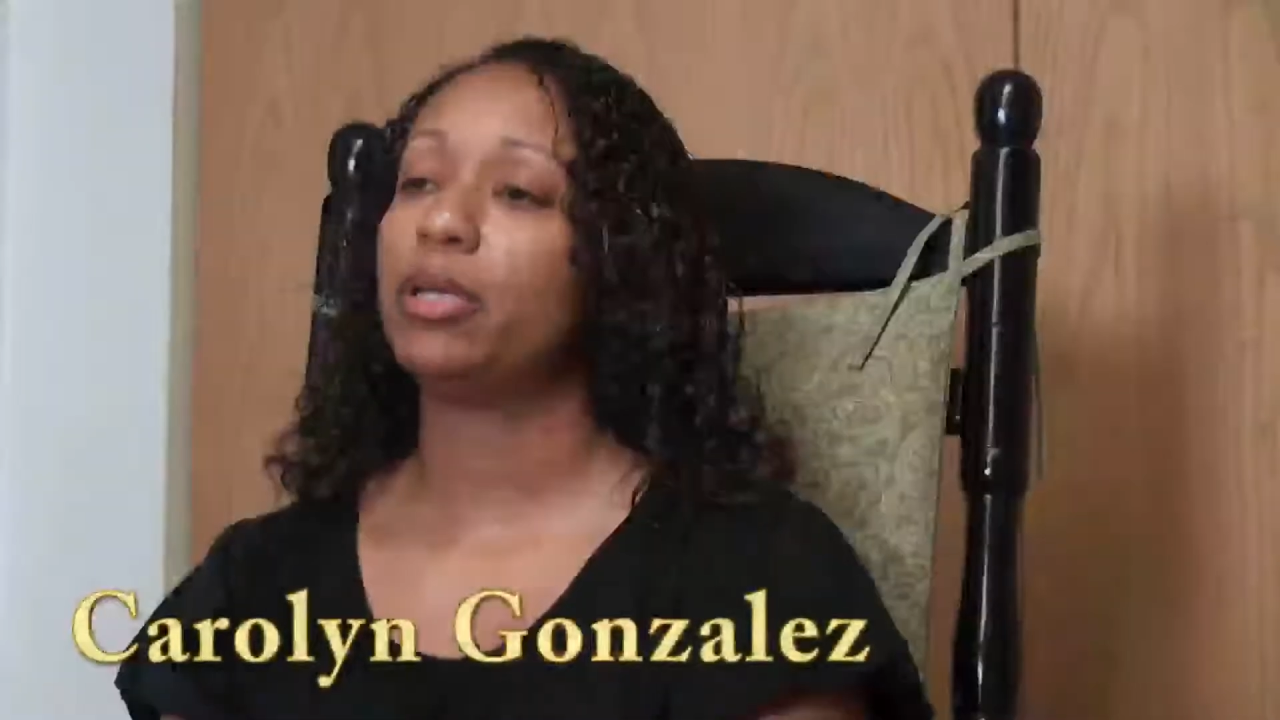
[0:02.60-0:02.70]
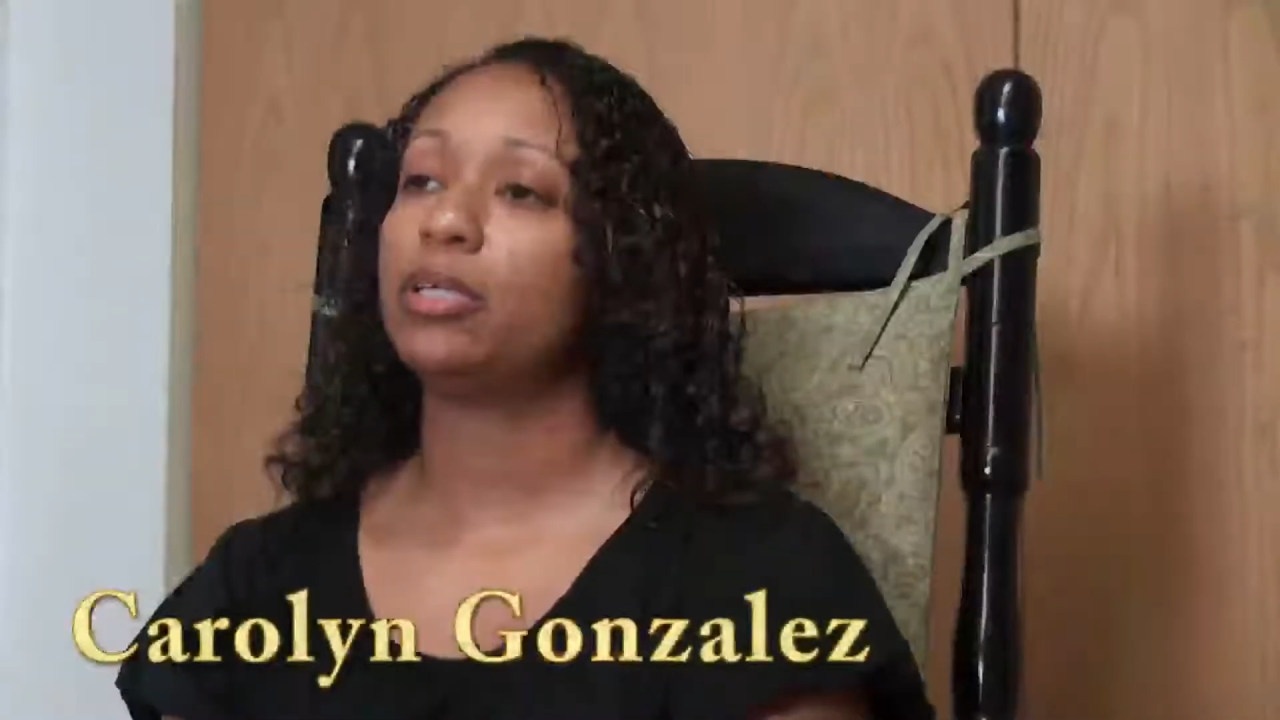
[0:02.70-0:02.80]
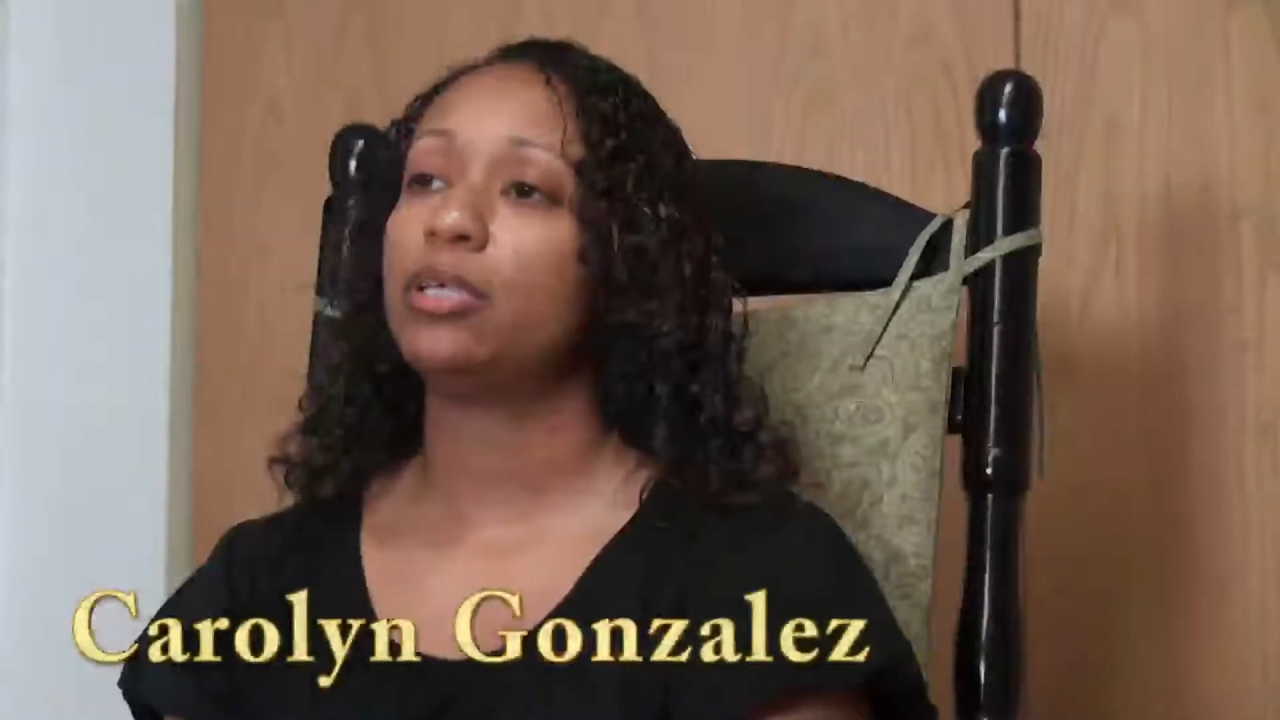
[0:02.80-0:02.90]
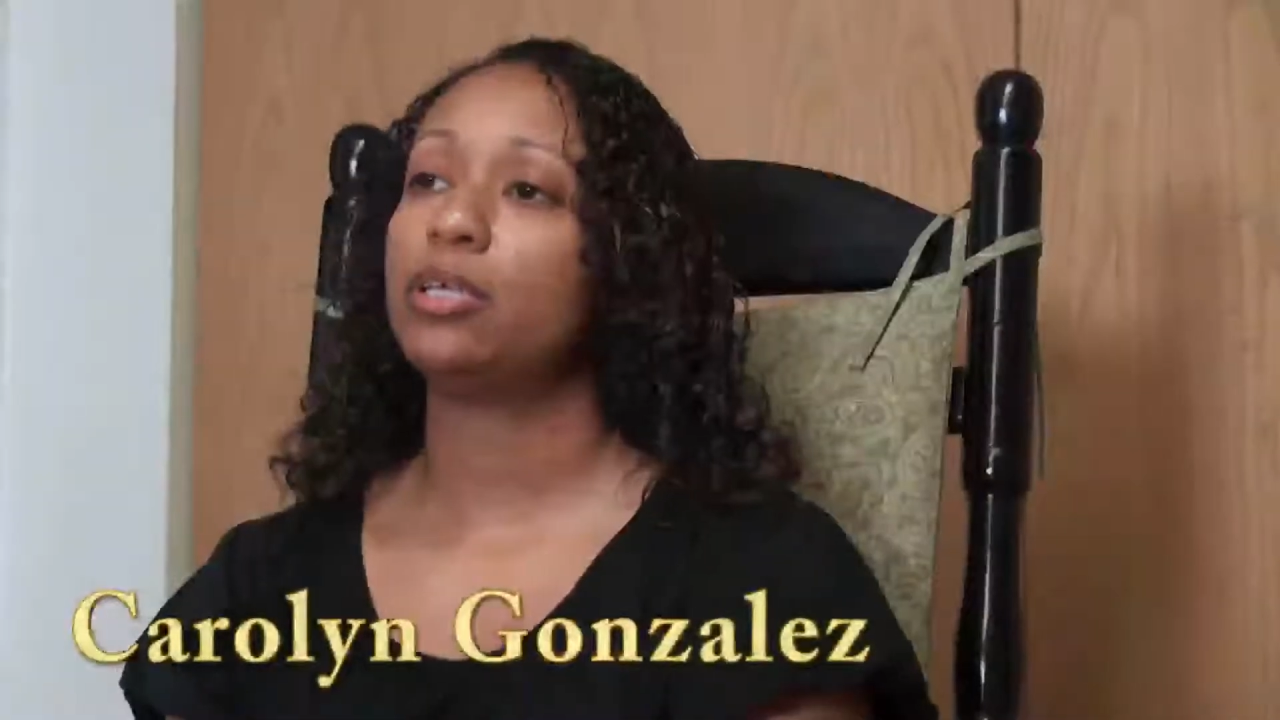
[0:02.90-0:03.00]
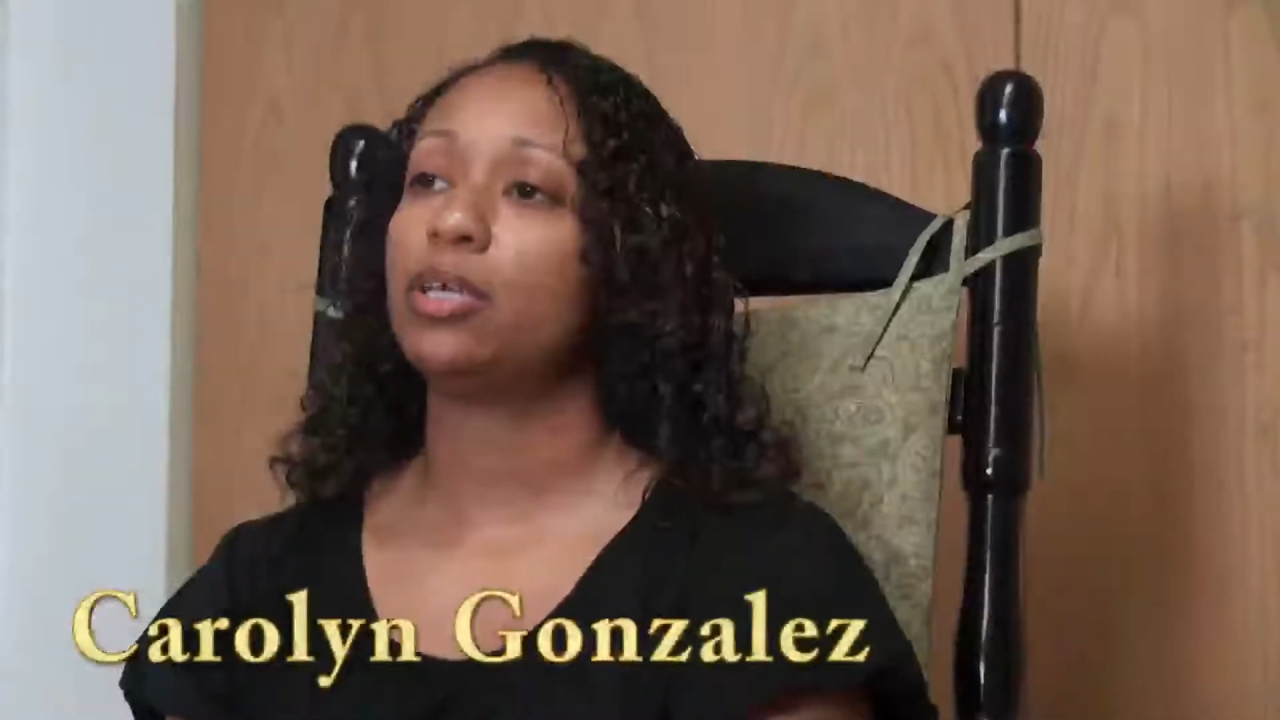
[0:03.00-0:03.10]
been
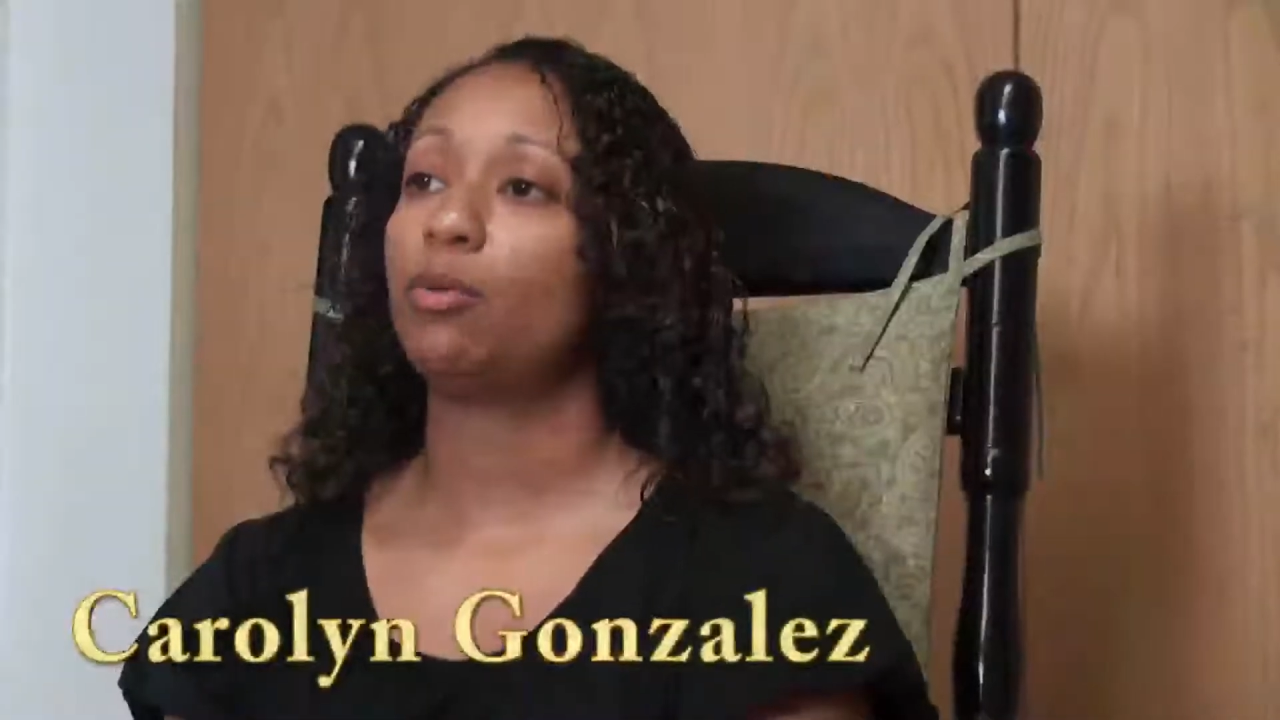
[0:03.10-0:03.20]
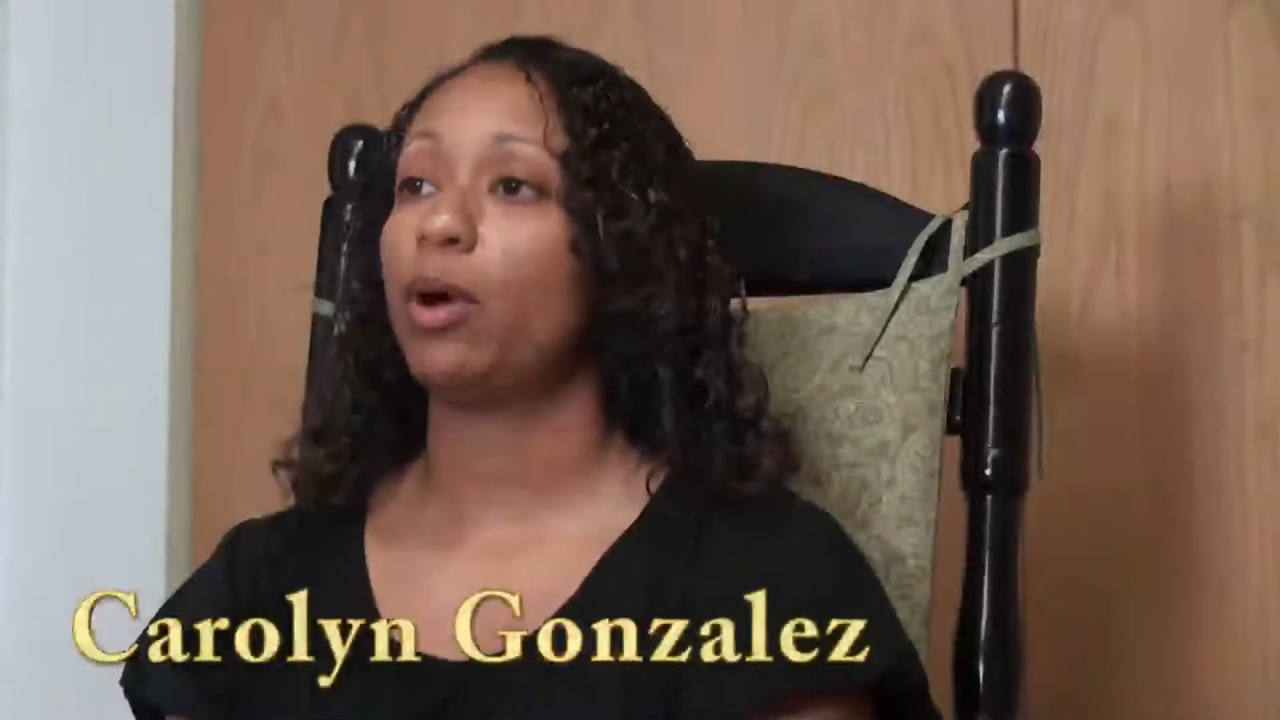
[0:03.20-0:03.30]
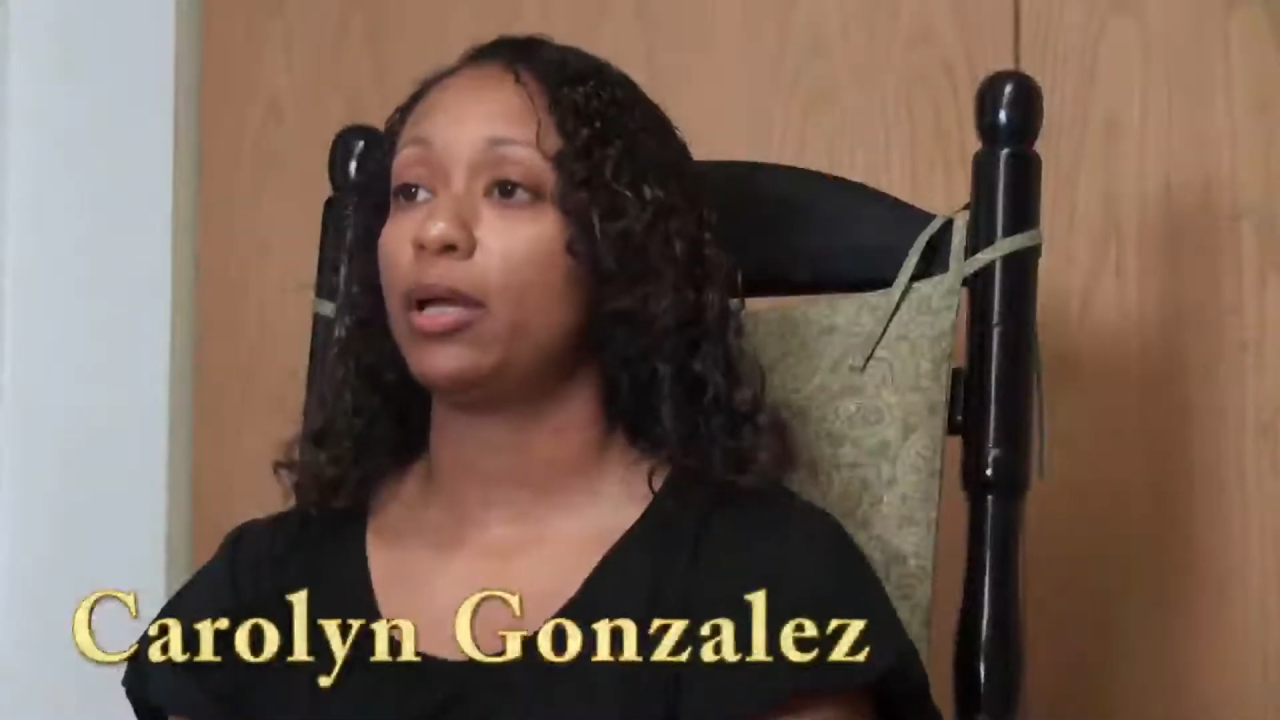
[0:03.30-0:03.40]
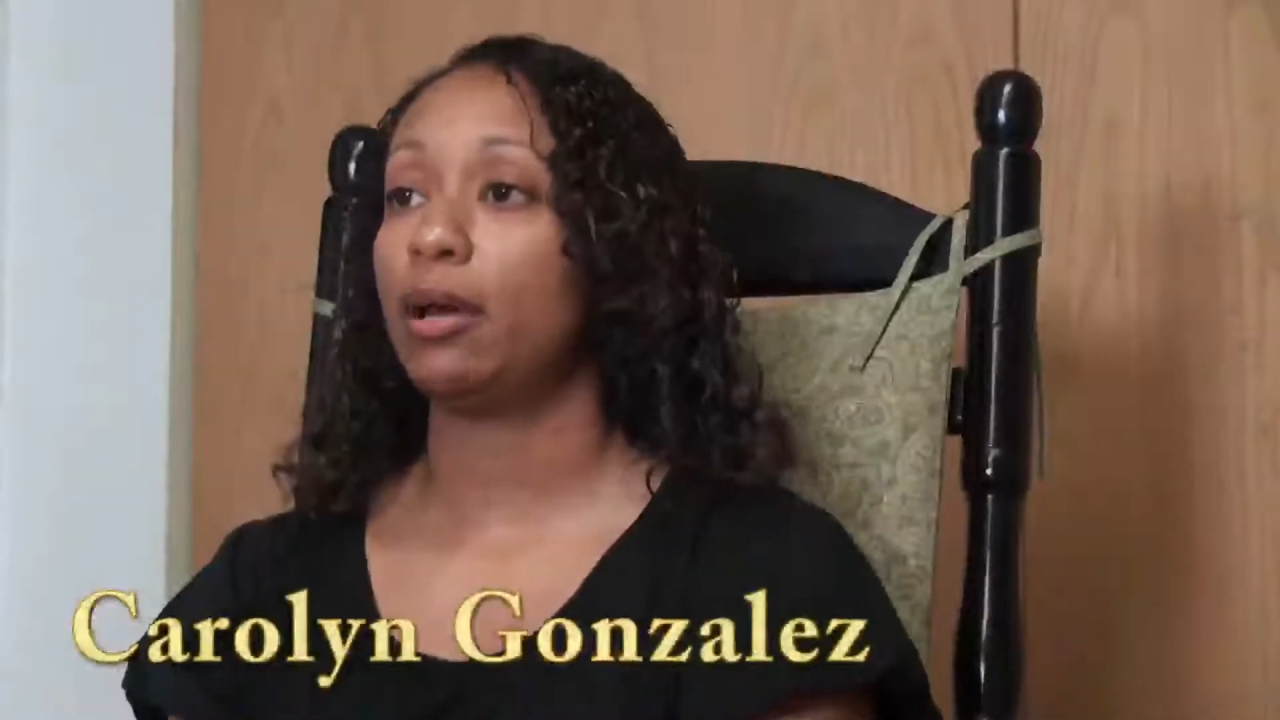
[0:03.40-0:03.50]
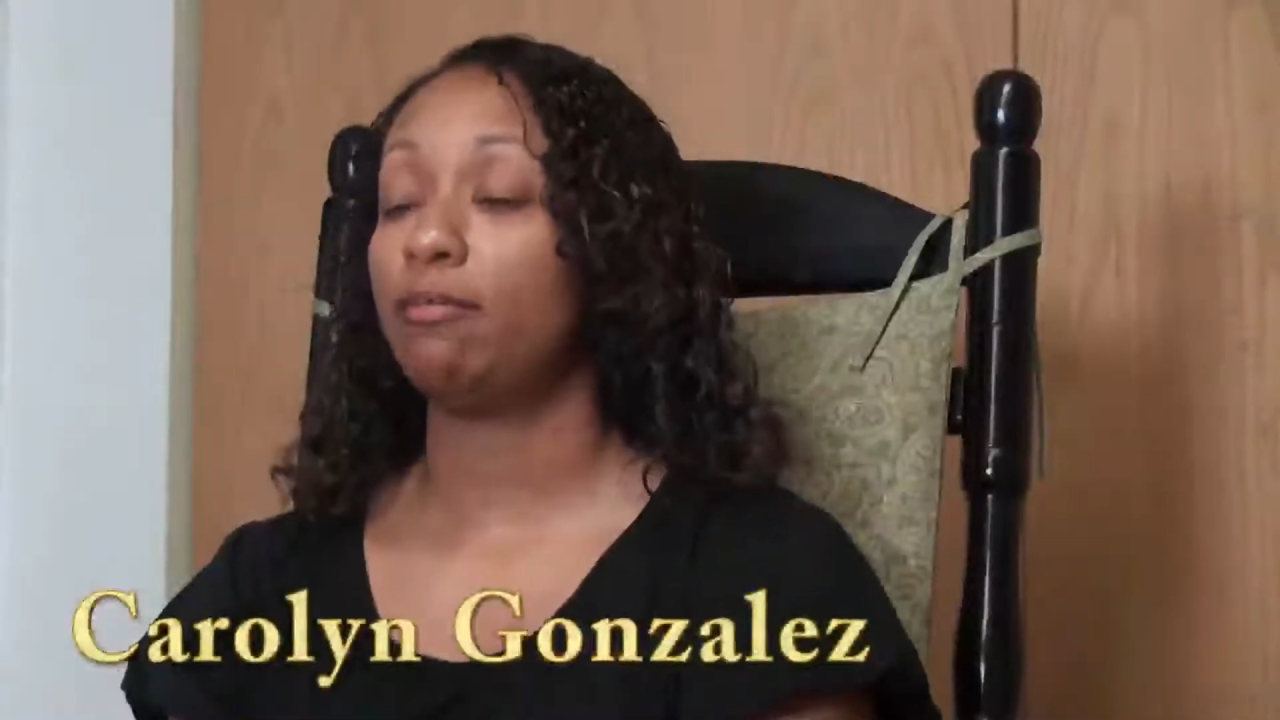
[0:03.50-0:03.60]
attending
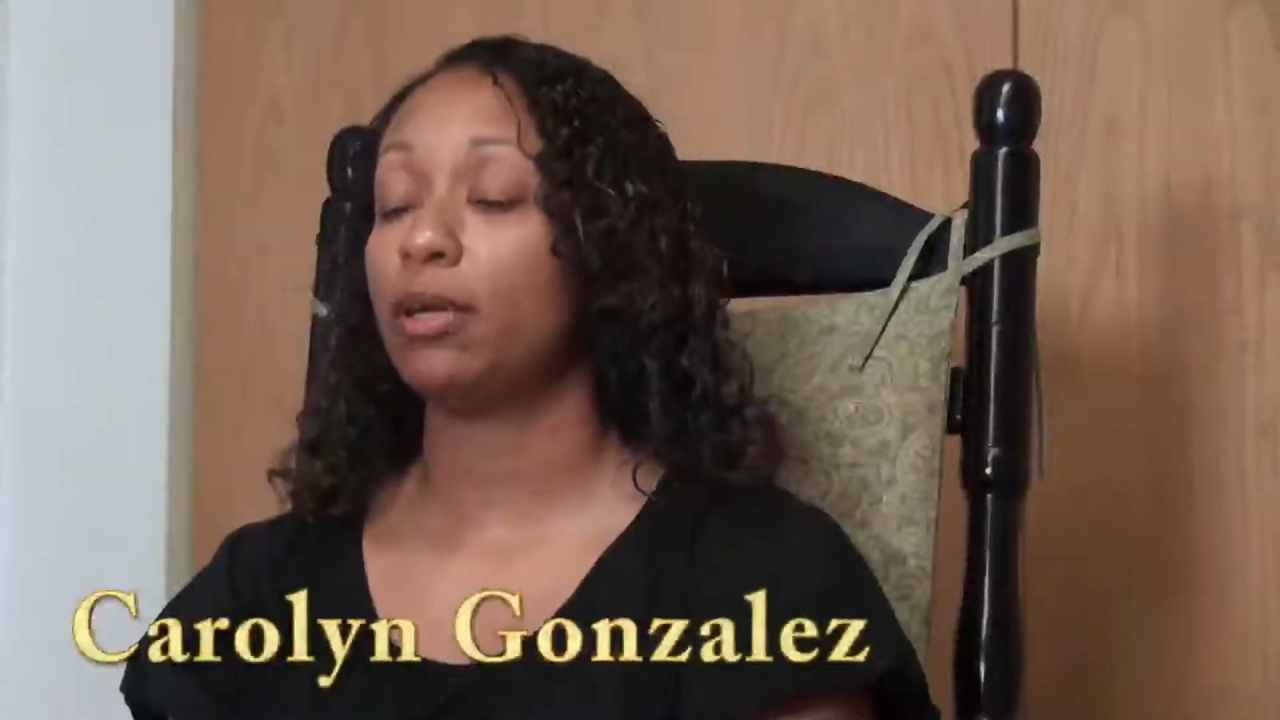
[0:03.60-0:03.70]
Wyandotte